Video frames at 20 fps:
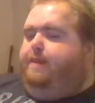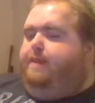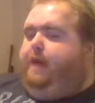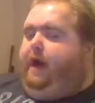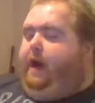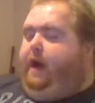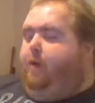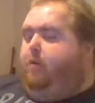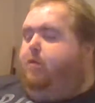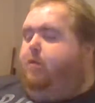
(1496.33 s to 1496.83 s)

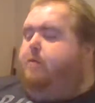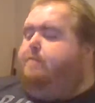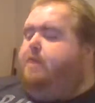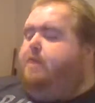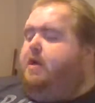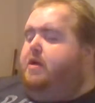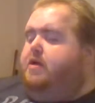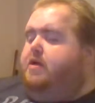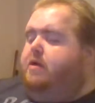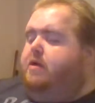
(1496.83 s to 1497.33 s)
I will
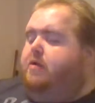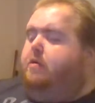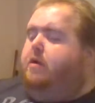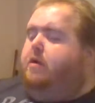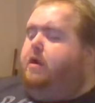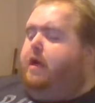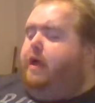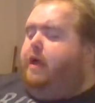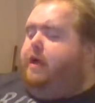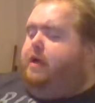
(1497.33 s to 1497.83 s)
be
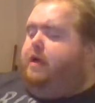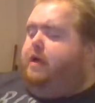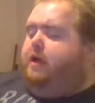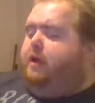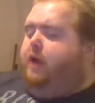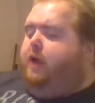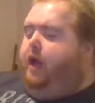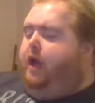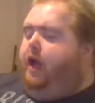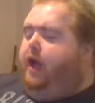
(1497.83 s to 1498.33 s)
doing a
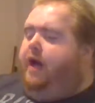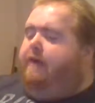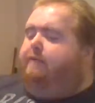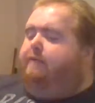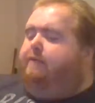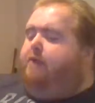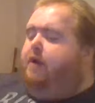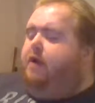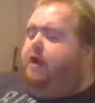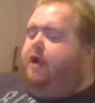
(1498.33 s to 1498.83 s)

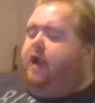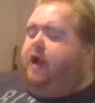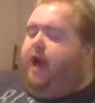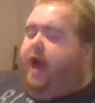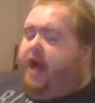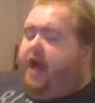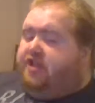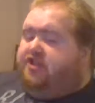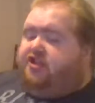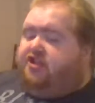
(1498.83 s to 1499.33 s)
live
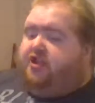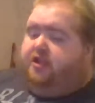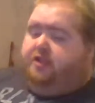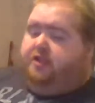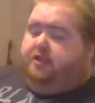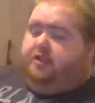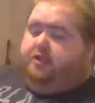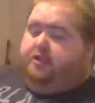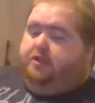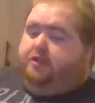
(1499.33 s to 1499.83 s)

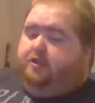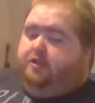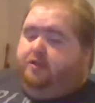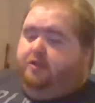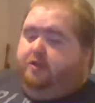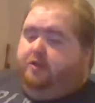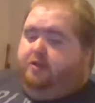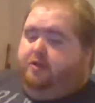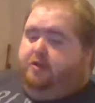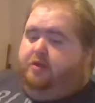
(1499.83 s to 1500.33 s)
reaction
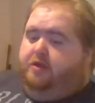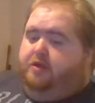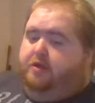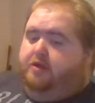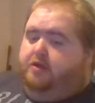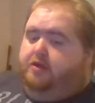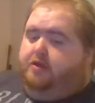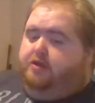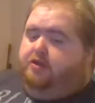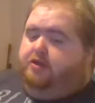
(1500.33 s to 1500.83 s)

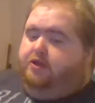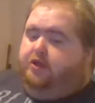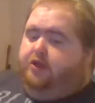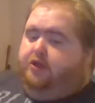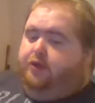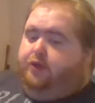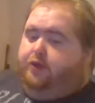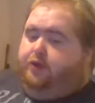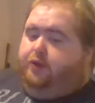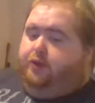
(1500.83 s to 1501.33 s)

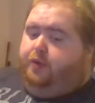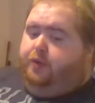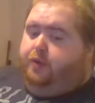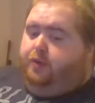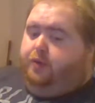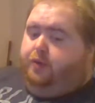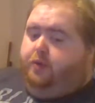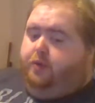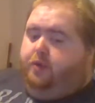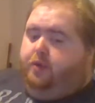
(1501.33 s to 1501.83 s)

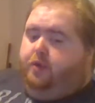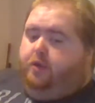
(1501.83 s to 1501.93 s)
to